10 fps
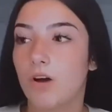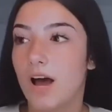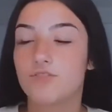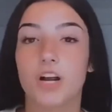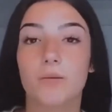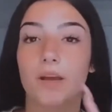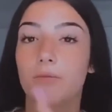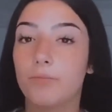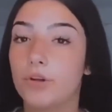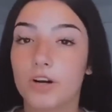I've tried on my
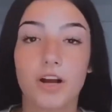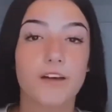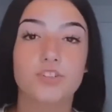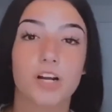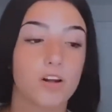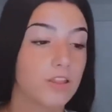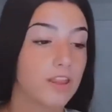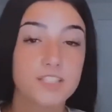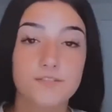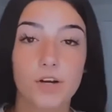computer, I've tried on
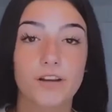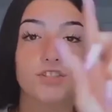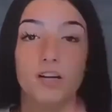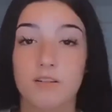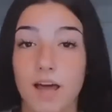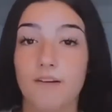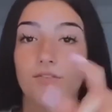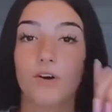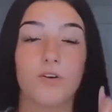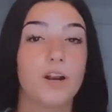this phone, I've tried on that
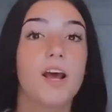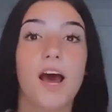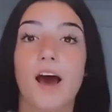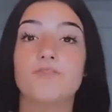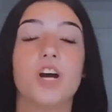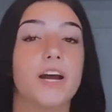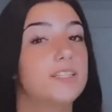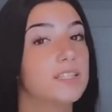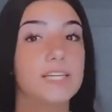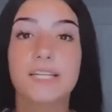phone, I've tried
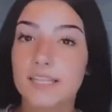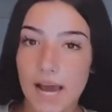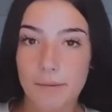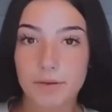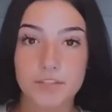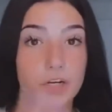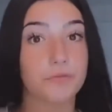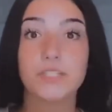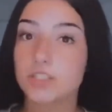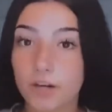deleting the app, I've tried
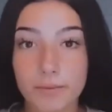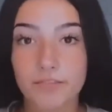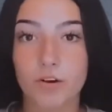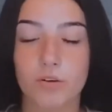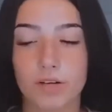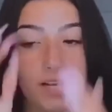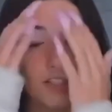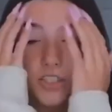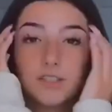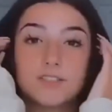restarting my phone. It
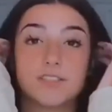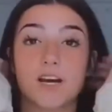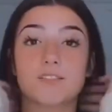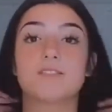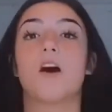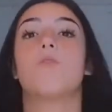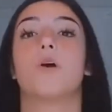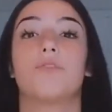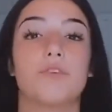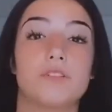just does not
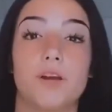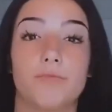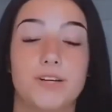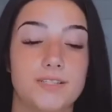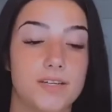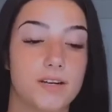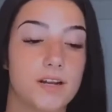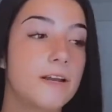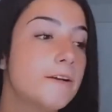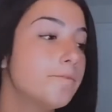work for some reason.
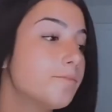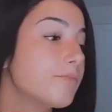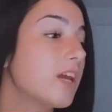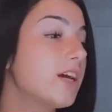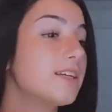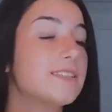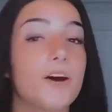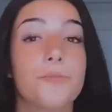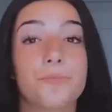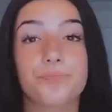
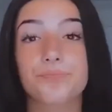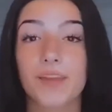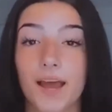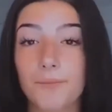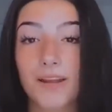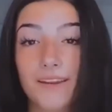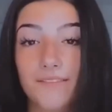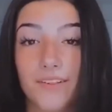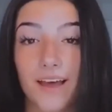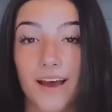So I'm waiting
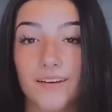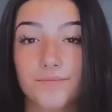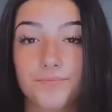for that.